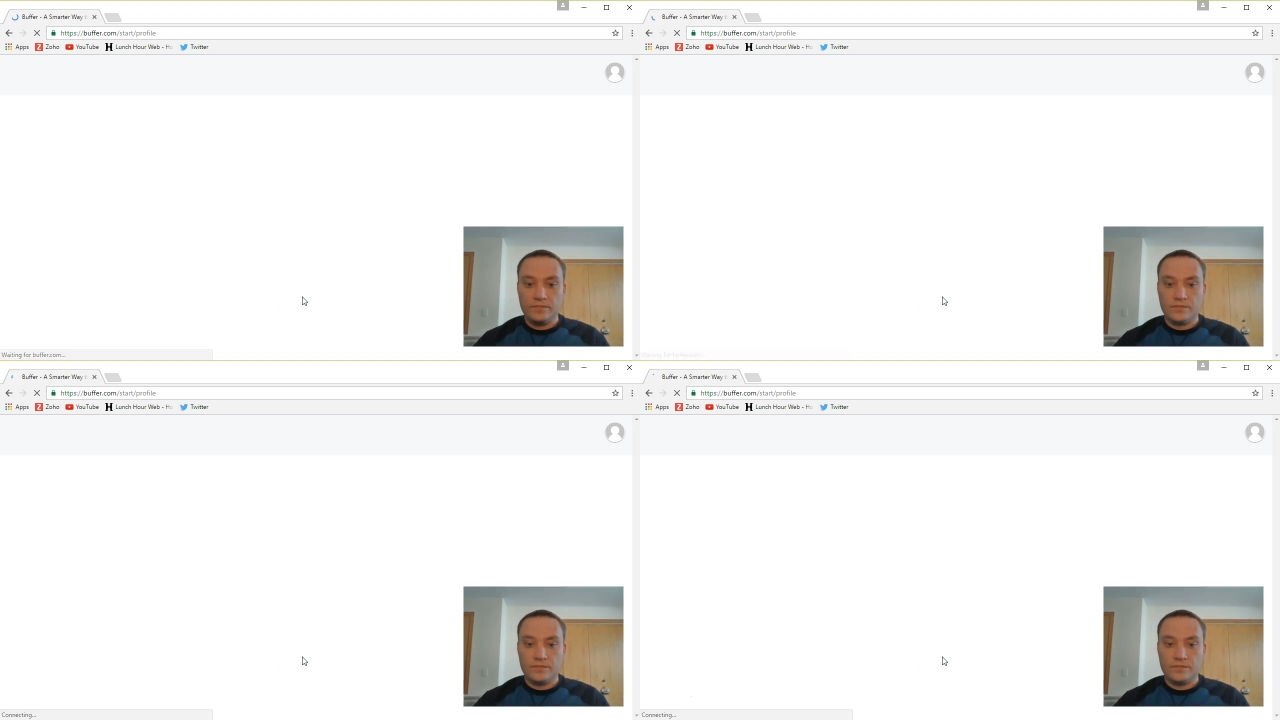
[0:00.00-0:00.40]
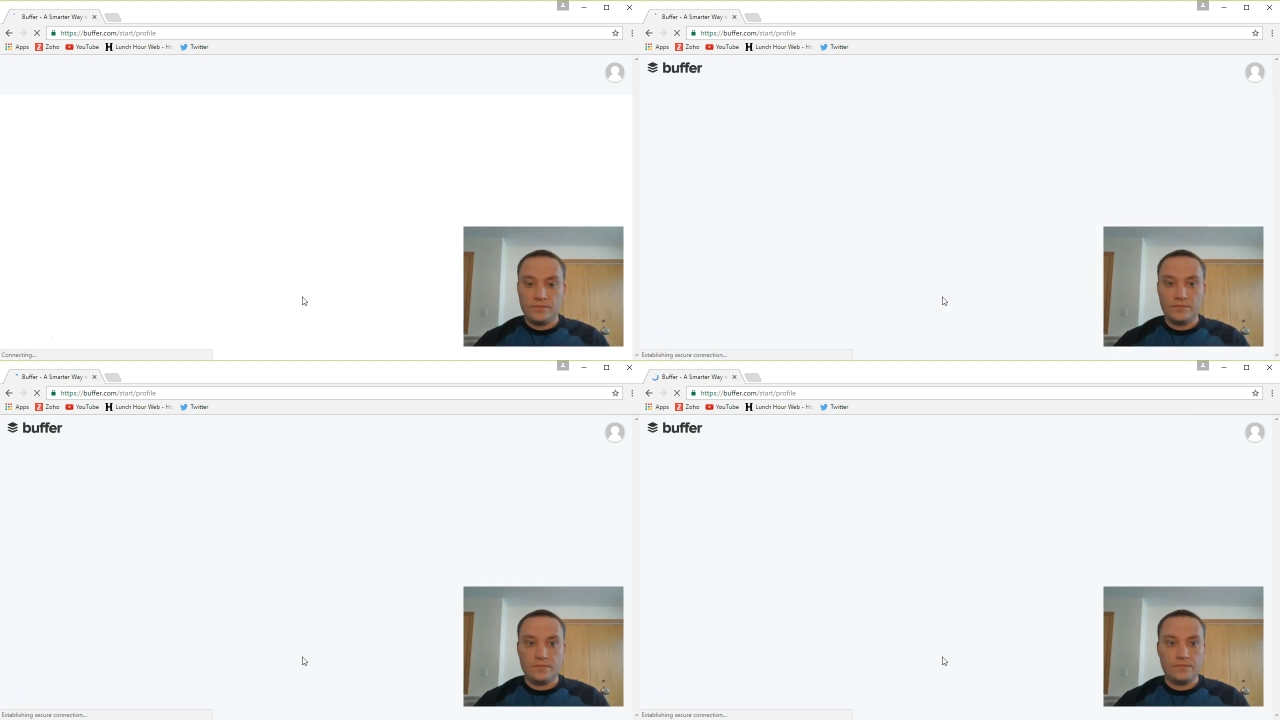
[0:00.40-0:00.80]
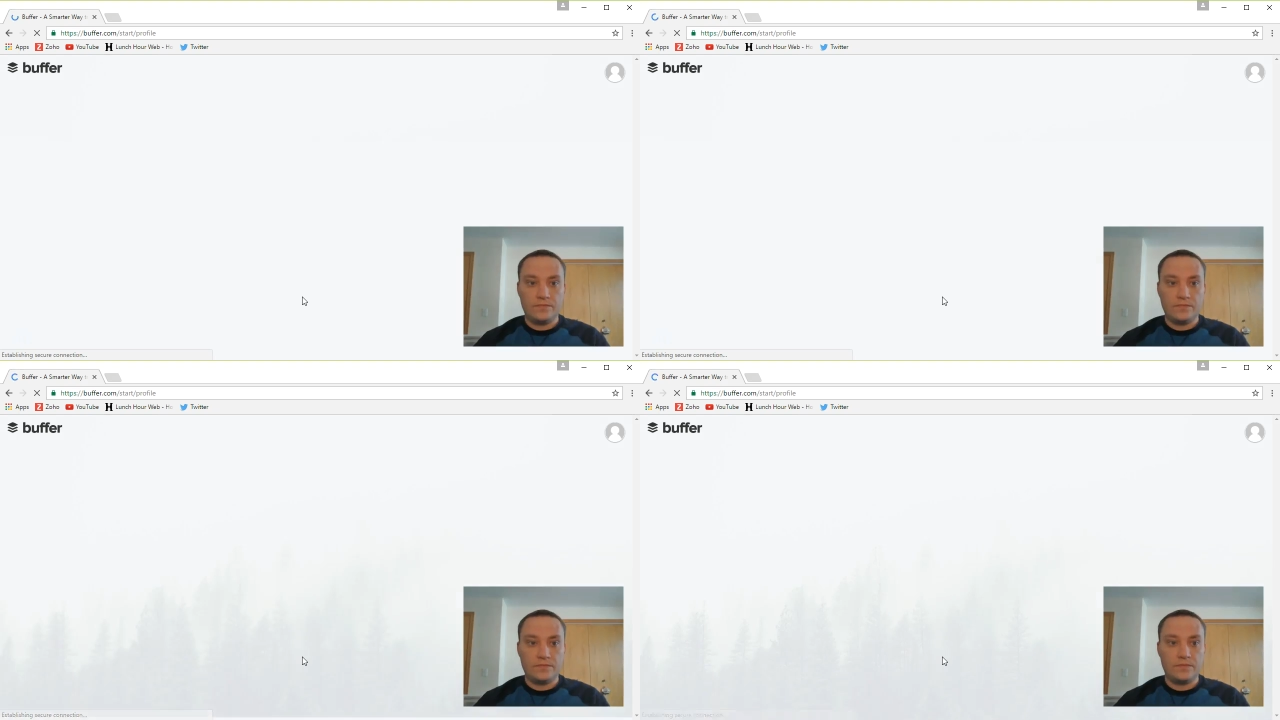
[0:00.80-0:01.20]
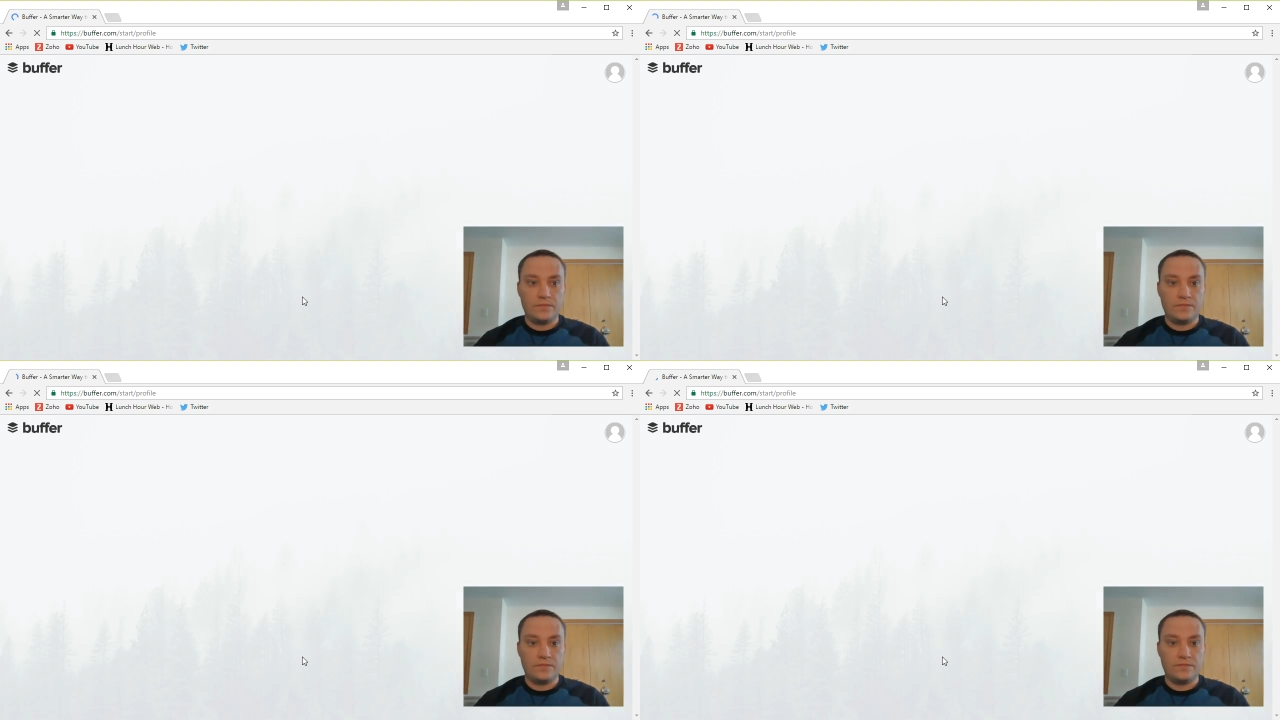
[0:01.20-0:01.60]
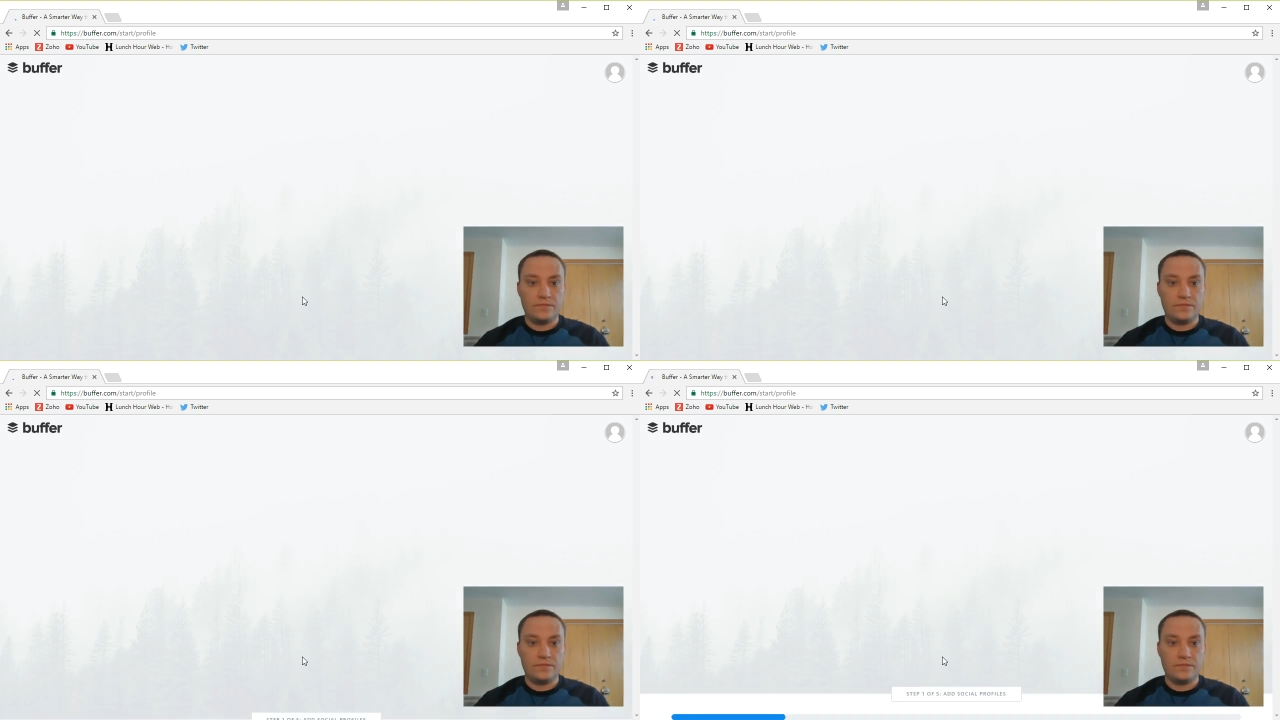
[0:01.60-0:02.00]

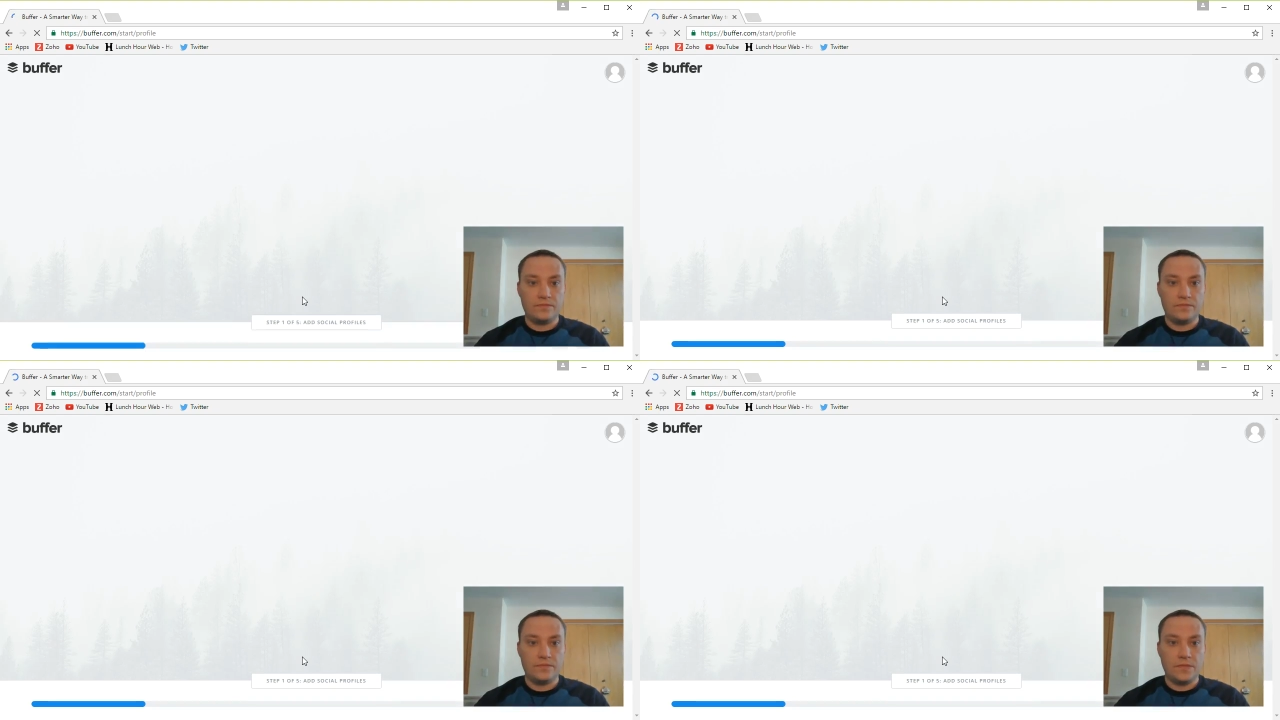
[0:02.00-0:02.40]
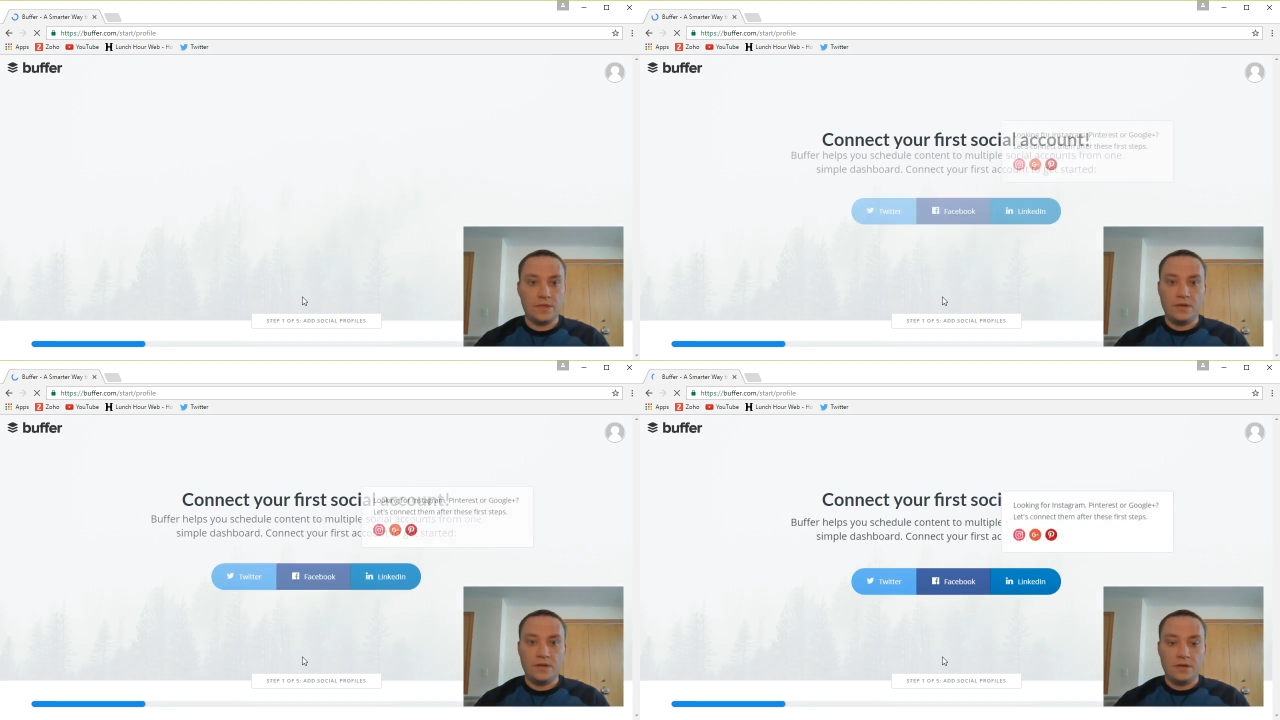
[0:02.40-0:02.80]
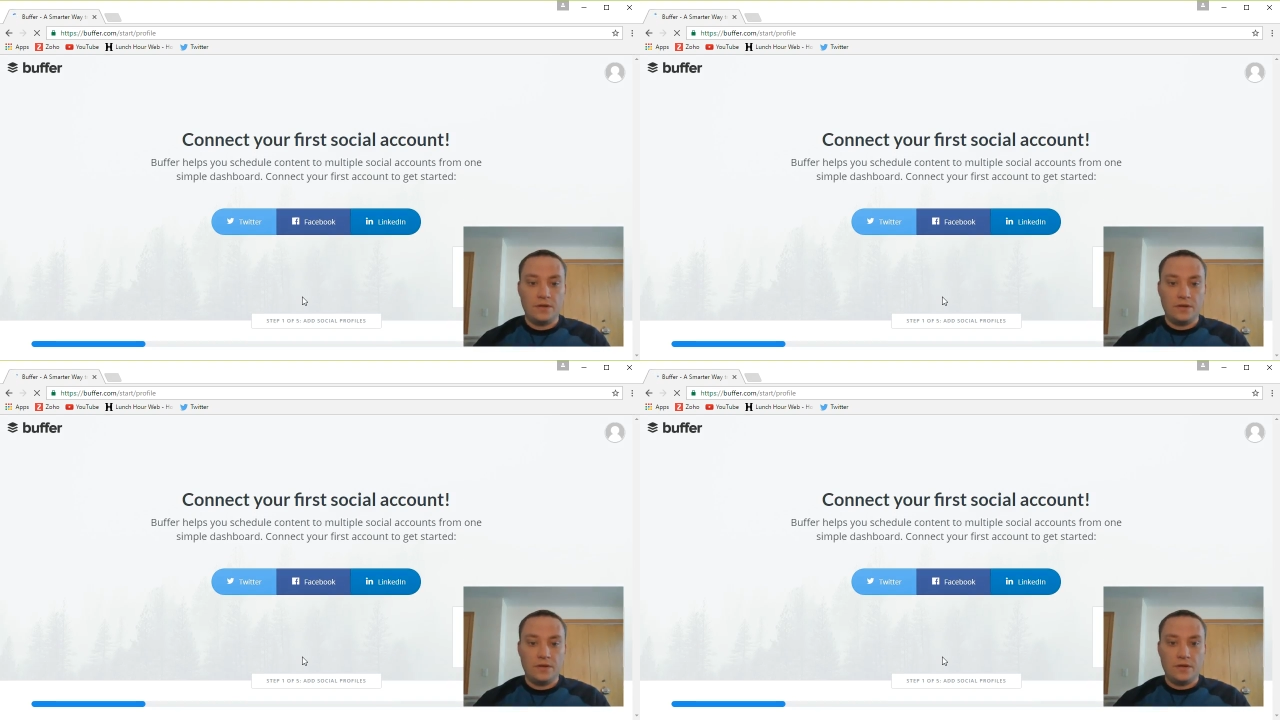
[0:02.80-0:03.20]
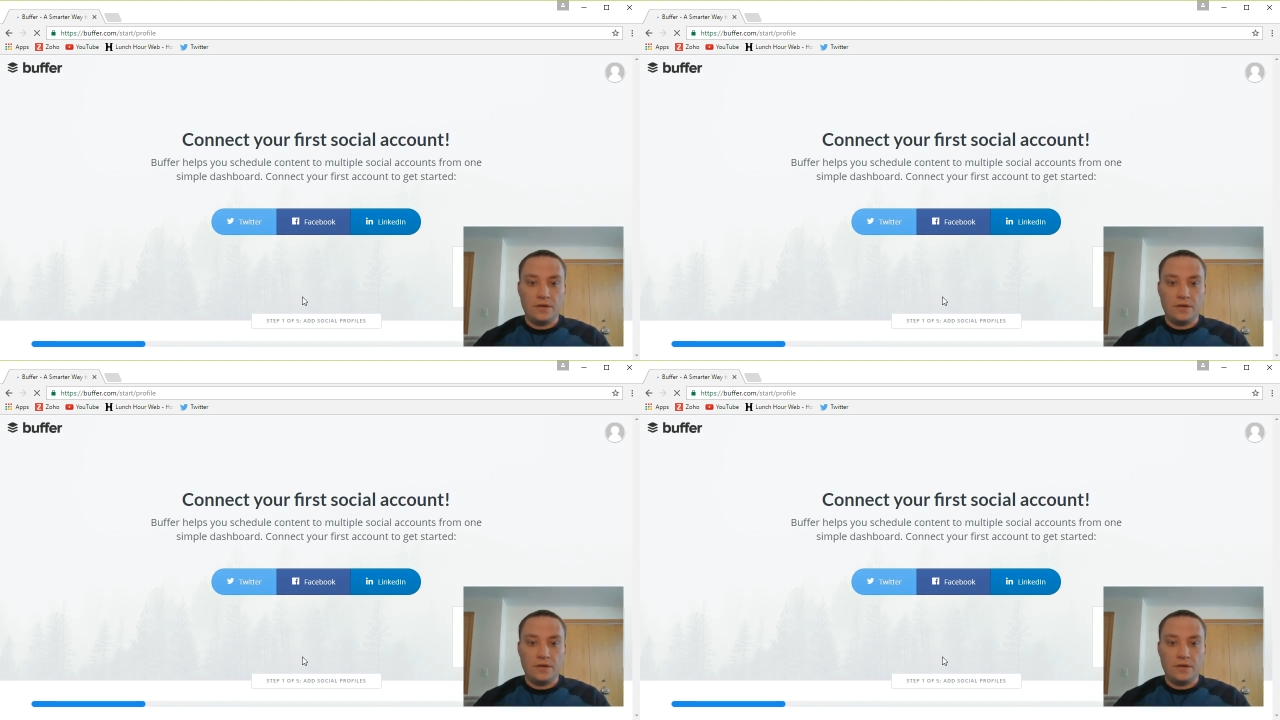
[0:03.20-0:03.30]
[no speech]